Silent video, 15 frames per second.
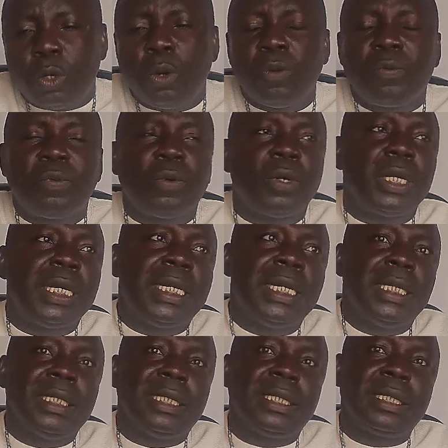clove in
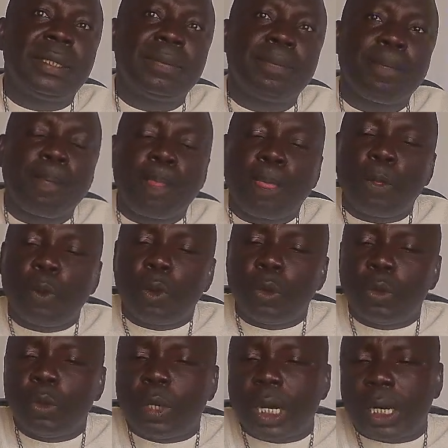it.
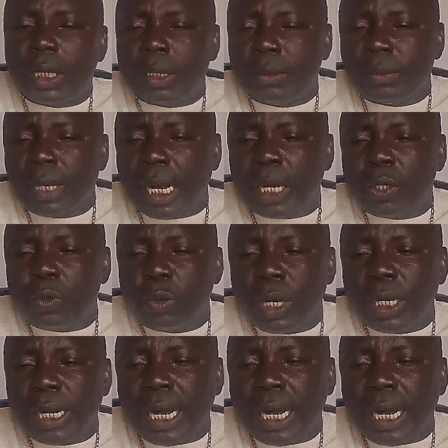You can as well